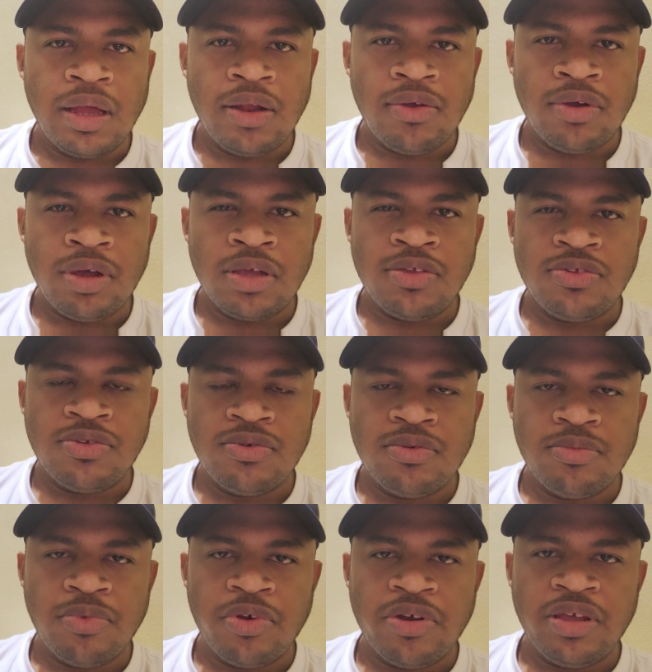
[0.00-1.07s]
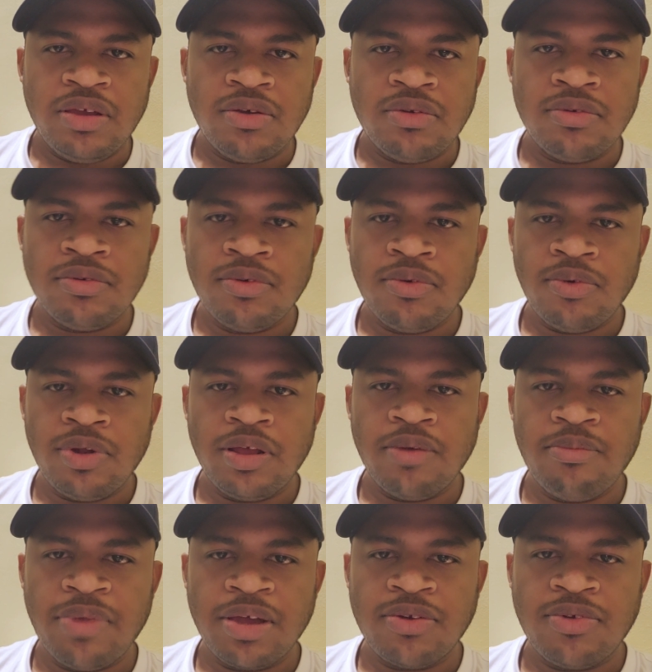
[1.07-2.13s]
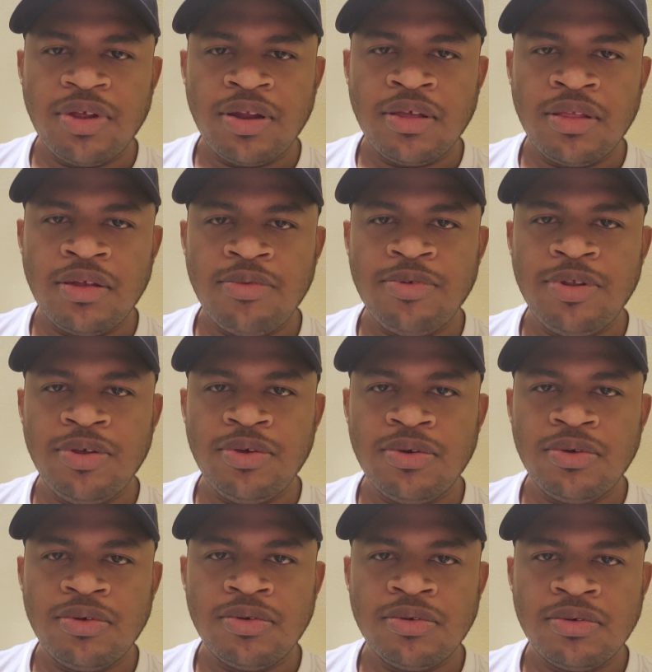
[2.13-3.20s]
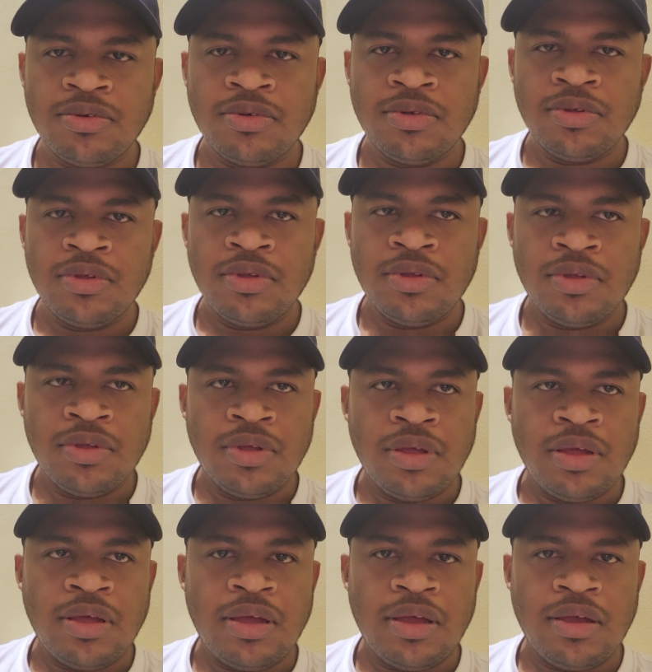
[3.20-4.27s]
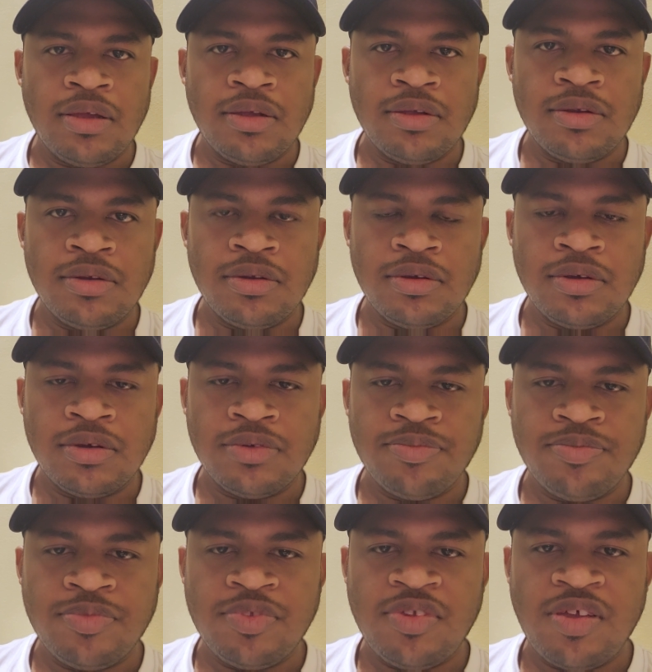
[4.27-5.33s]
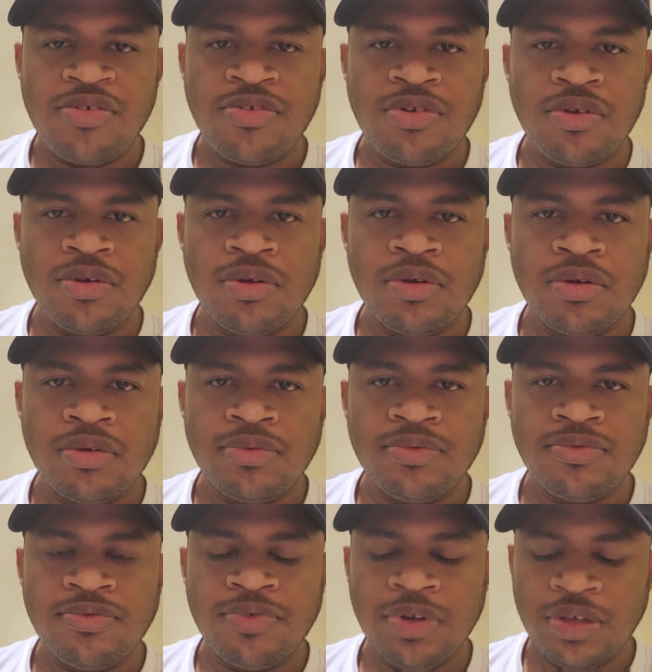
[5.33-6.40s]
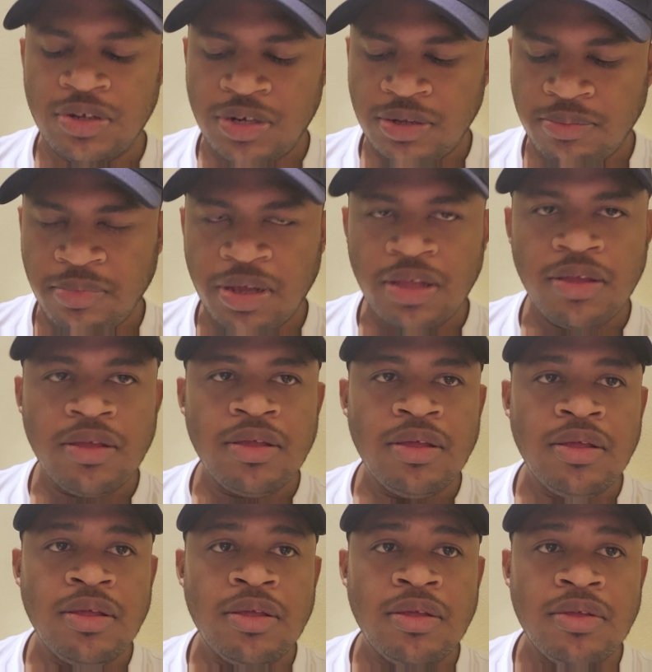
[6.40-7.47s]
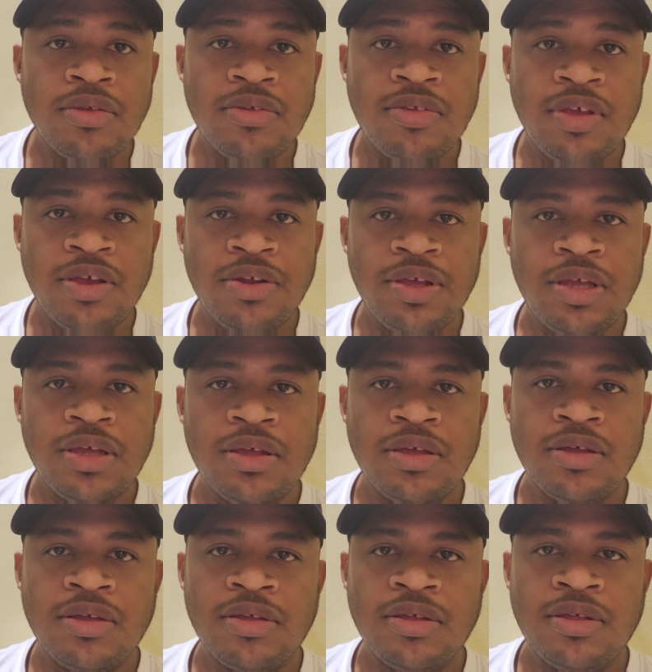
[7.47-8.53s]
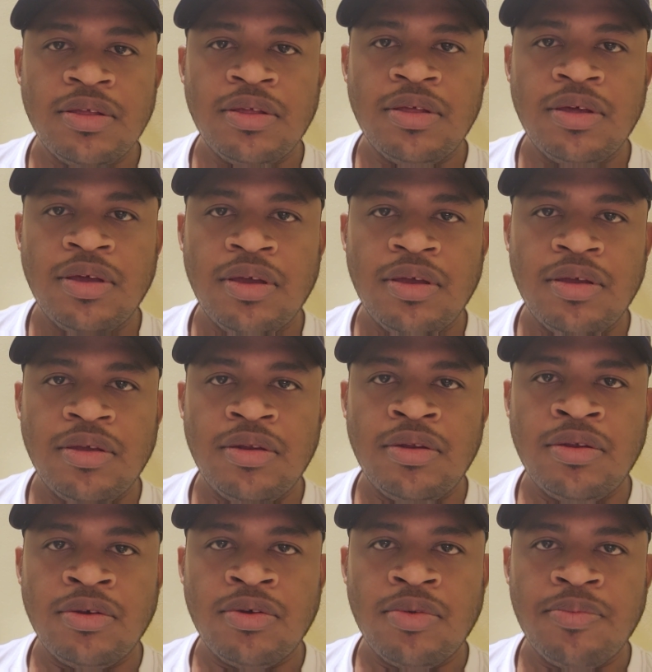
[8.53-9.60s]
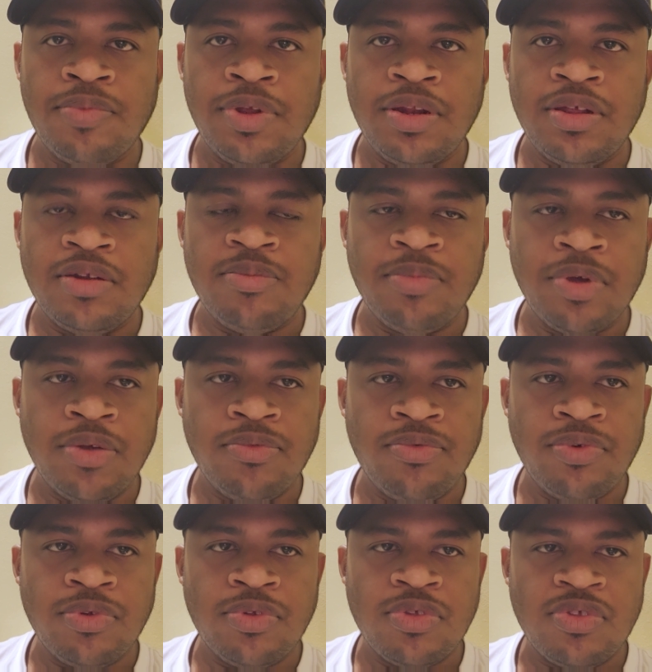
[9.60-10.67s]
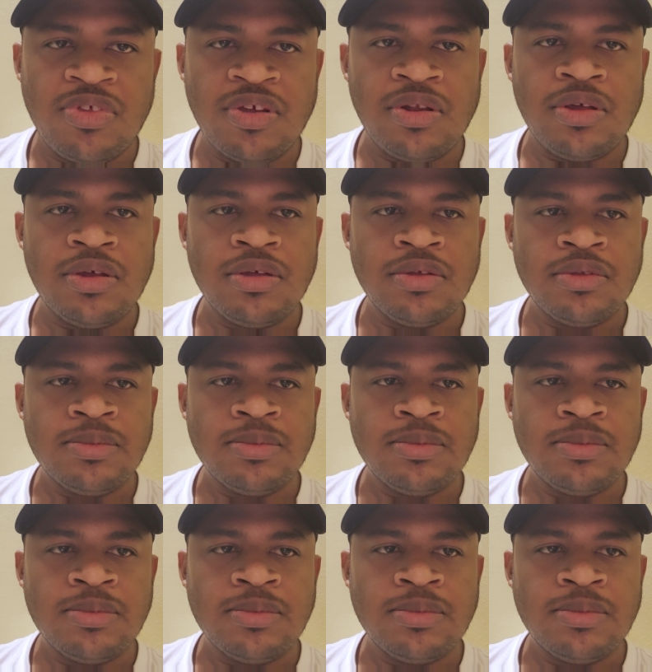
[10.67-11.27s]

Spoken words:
Hello guys, good morning. Welcome back to another video. And I'm just finished my seri and completed my first sala,